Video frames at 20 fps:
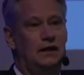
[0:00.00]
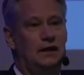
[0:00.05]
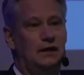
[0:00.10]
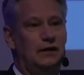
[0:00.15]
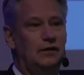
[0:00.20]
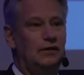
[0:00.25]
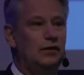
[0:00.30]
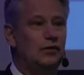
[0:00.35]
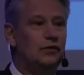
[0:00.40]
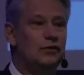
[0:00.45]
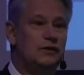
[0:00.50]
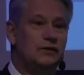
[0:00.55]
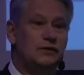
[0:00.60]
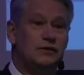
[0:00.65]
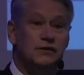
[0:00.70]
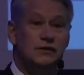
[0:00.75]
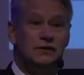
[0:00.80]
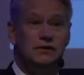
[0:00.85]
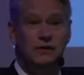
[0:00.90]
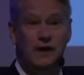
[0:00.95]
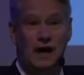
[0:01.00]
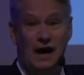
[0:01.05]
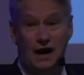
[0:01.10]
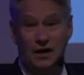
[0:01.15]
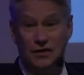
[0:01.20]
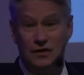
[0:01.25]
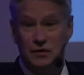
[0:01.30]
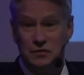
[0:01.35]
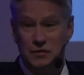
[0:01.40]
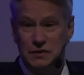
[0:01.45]
not a
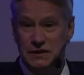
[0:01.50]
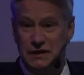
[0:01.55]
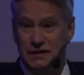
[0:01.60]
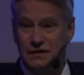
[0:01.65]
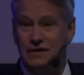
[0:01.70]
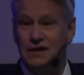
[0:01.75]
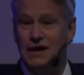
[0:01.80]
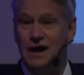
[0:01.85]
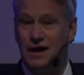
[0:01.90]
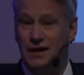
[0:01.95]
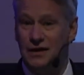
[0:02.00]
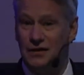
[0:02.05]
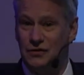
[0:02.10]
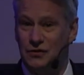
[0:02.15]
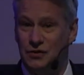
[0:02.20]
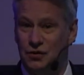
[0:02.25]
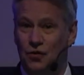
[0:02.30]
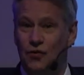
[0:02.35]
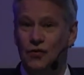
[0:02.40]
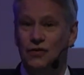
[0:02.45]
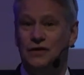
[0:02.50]
100% guarantor